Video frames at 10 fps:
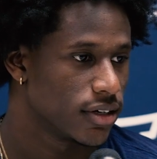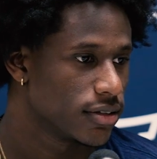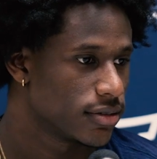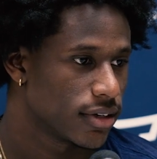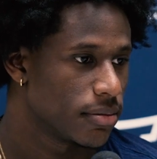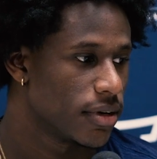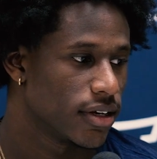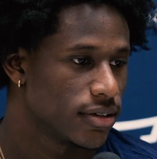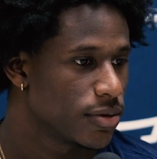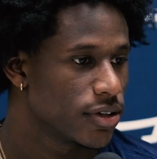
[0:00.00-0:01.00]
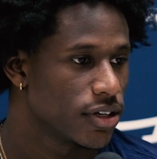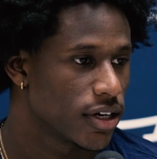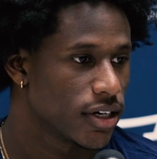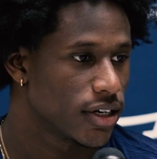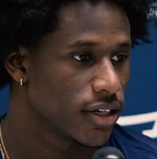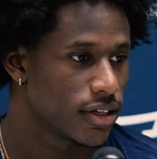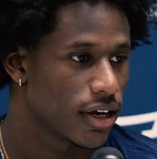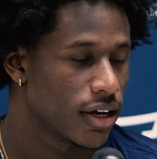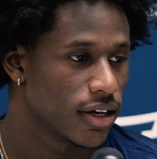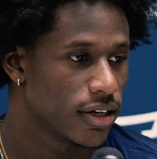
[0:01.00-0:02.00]
Mm-hmm. I mean, we're looking
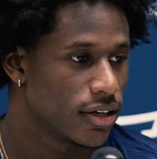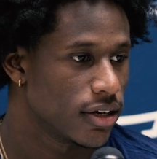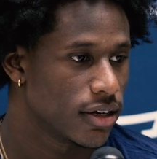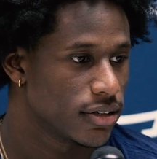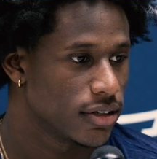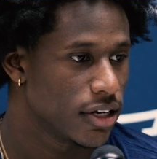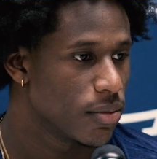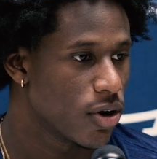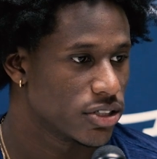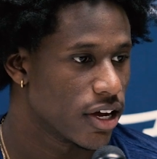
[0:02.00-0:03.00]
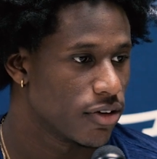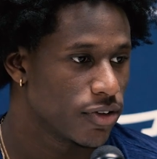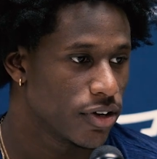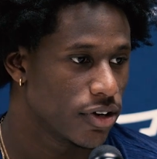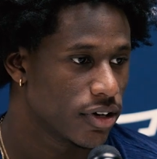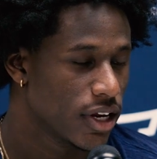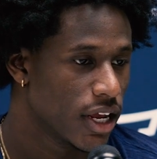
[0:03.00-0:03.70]
to hit the deep balls downfield.